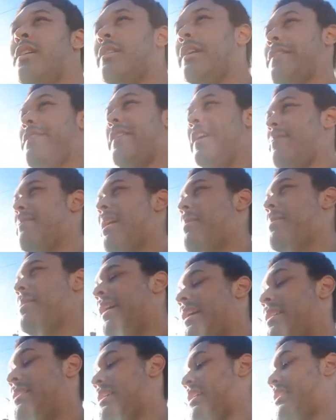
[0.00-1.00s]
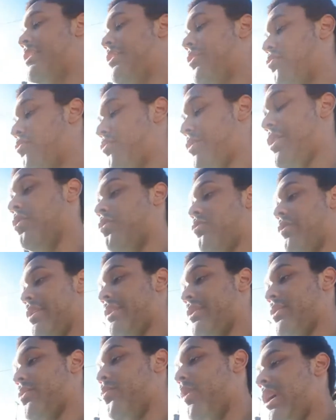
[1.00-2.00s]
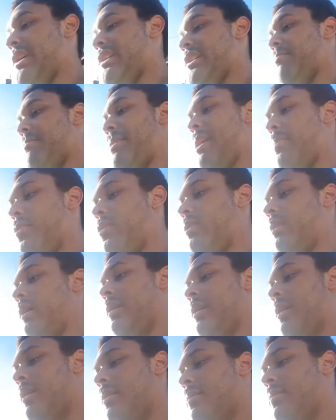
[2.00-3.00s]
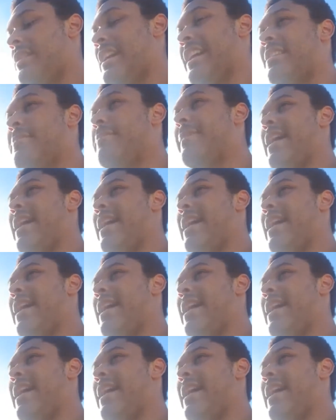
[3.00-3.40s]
In fact, maybe that's actually the real reason why some people take the